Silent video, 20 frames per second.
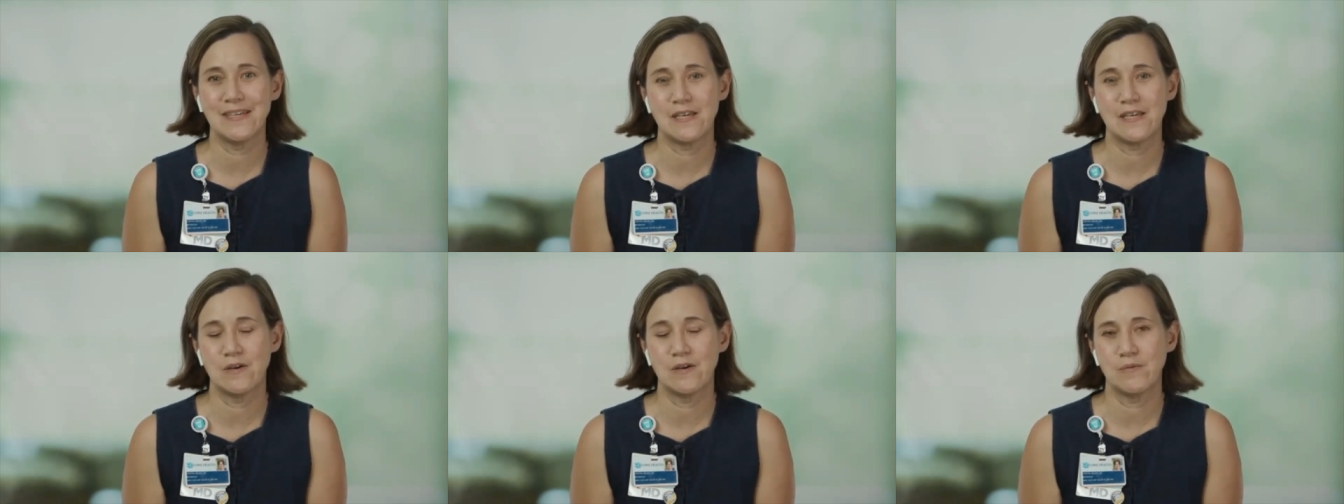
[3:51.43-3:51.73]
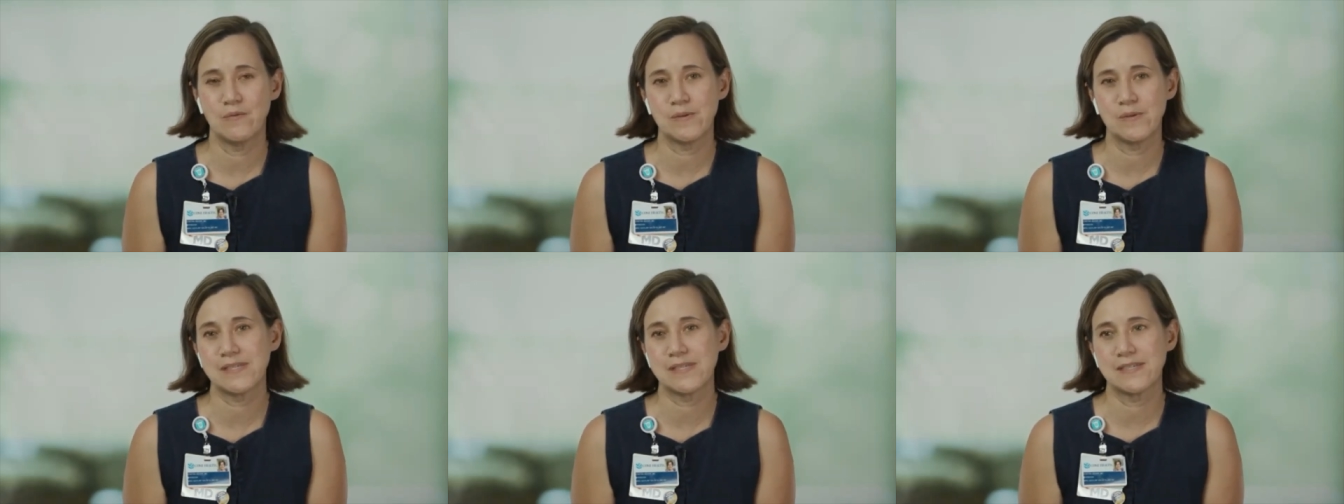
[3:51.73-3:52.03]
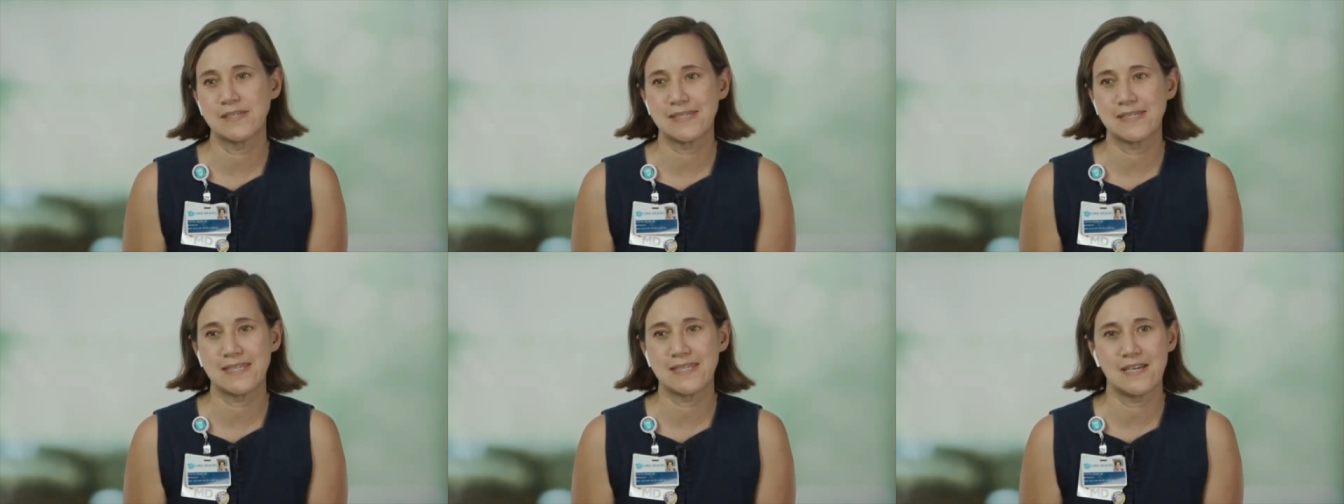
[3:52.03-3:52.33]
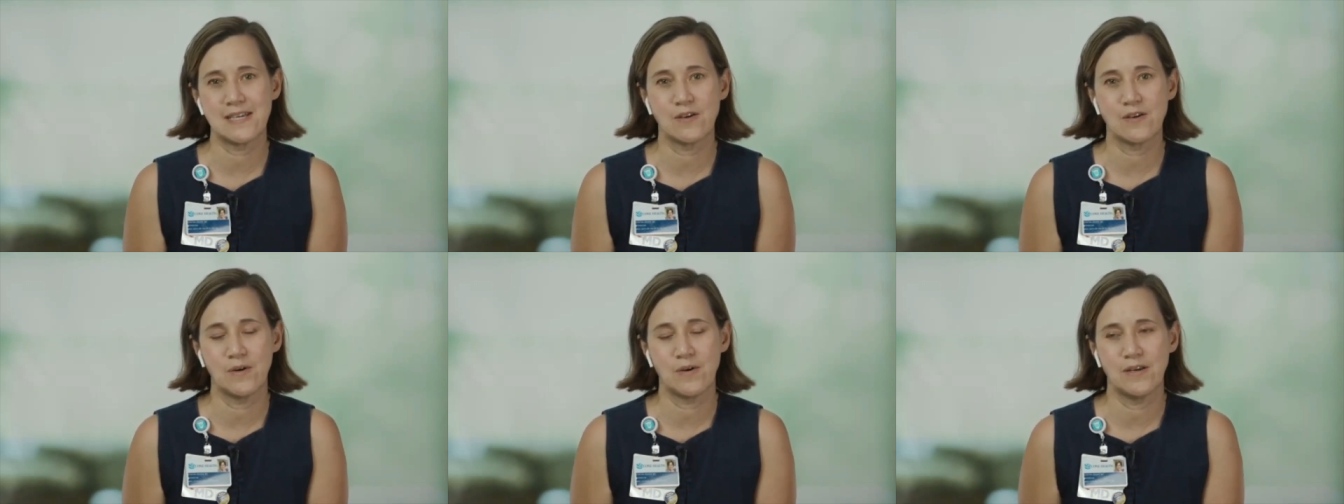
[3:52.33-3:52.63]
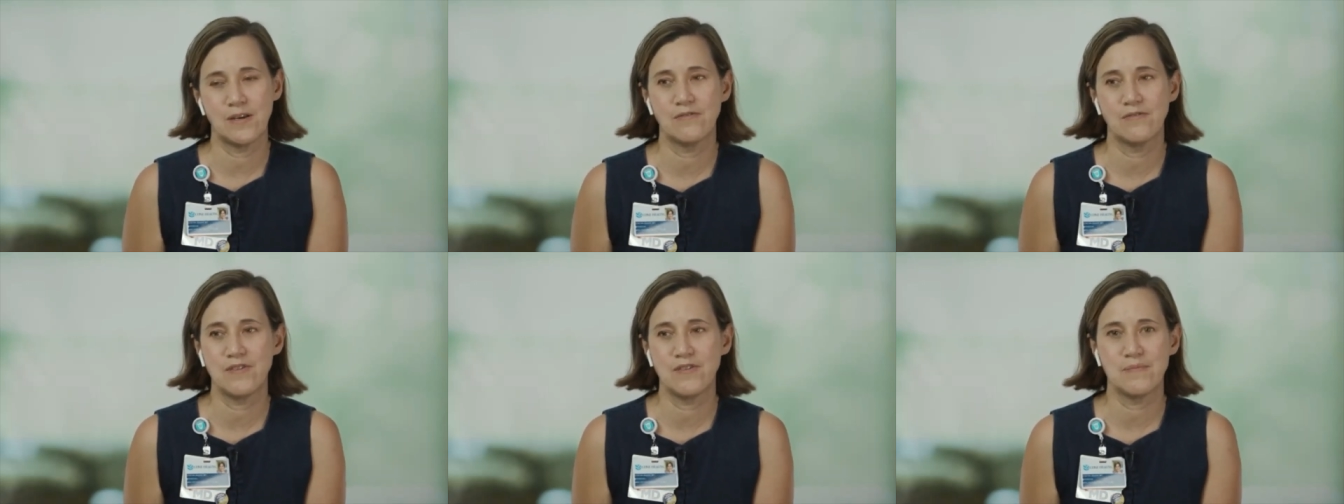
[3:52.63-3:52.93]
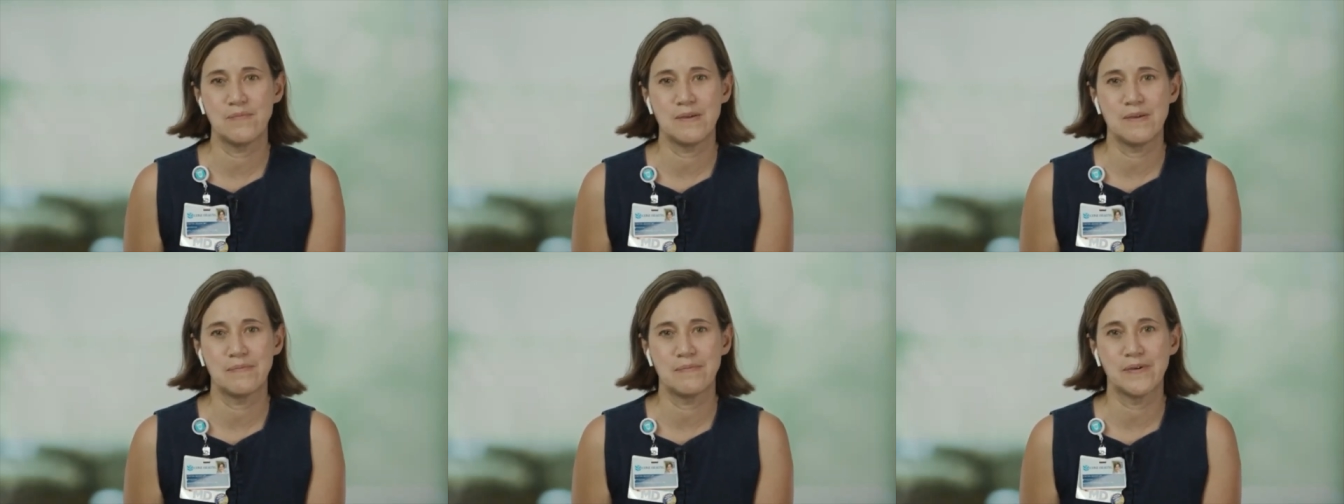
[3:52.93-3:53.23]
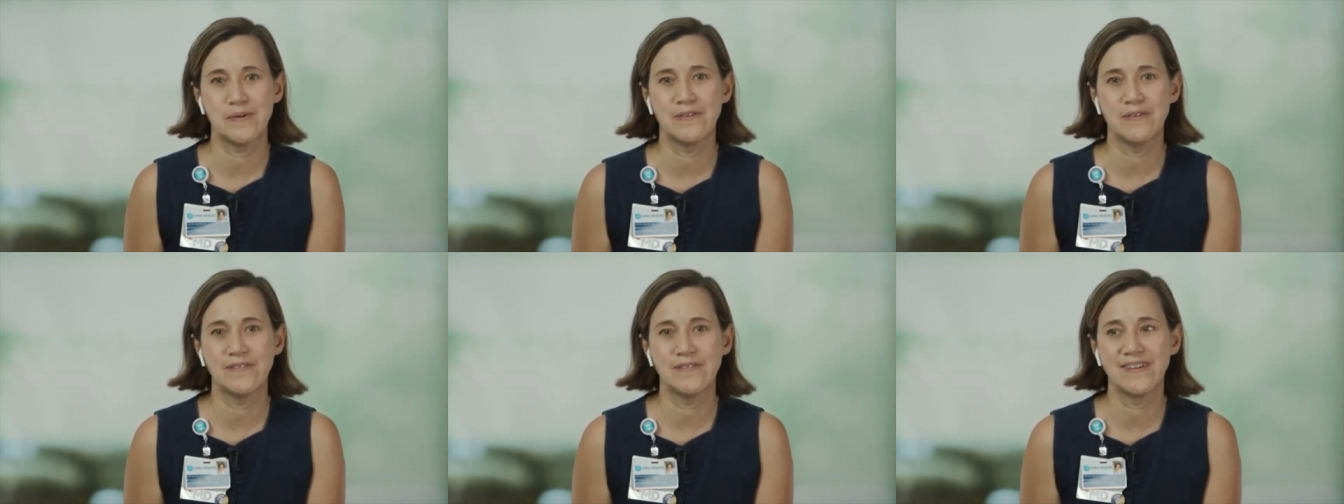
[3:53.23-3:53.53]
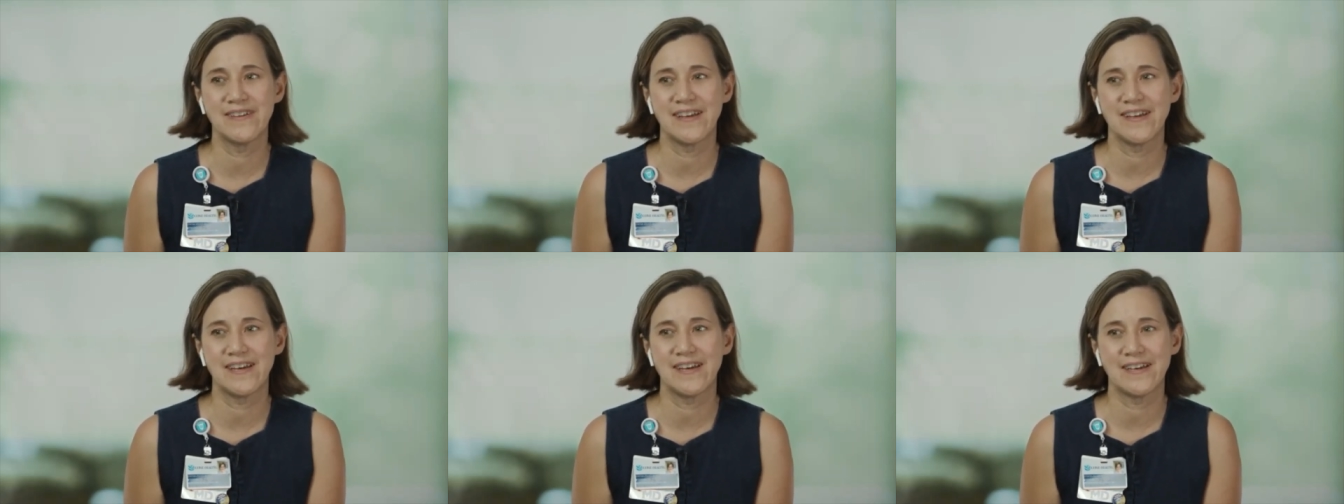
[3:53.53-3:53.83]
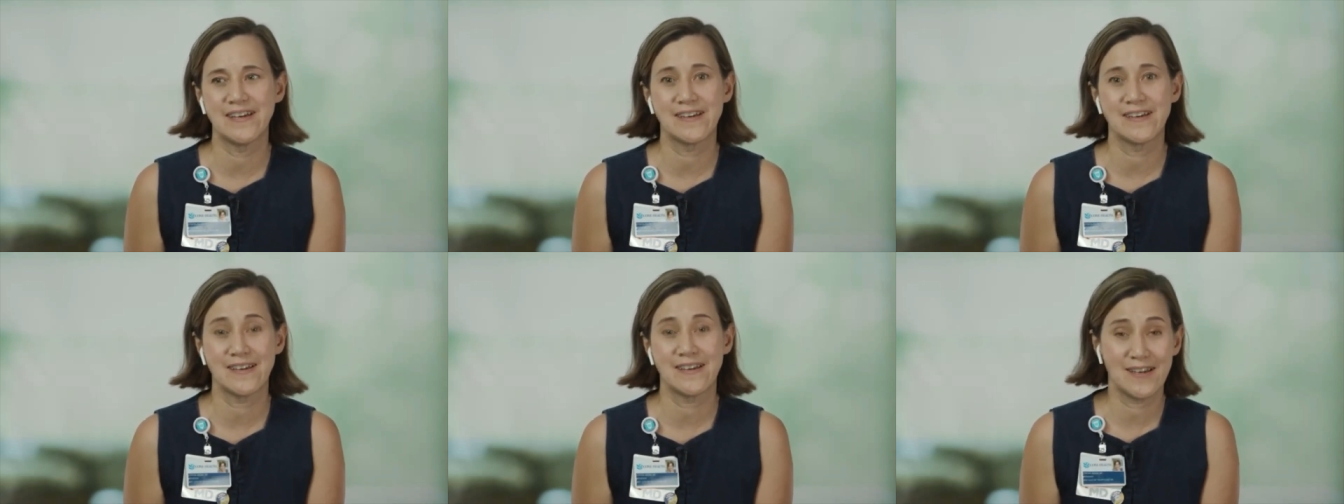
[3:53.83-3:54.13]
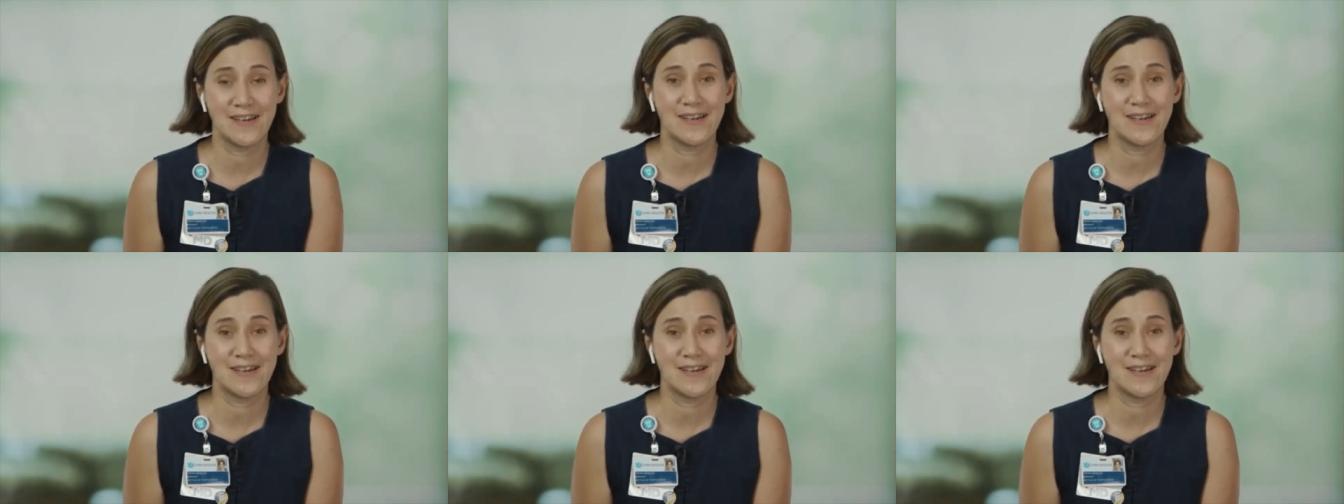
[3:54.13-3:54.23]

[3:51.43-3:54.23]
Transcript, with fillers: you know we're still seeing quite a few people uh,